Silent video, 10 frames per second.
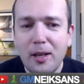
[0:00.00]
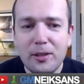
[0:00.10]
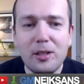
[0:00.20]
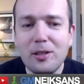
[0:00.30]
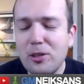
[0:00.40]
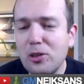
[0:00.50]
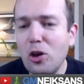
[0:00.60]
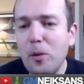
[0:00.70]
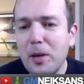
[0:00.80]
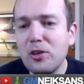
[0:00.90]
There's
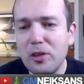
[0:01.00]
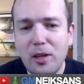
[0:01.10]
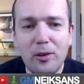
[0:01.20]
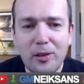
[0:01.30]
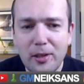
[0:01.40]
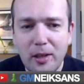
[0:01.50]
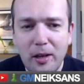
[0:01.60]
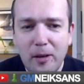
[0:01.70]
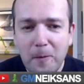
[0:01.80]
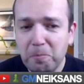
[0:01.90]
so much theory
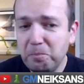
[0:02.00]
here.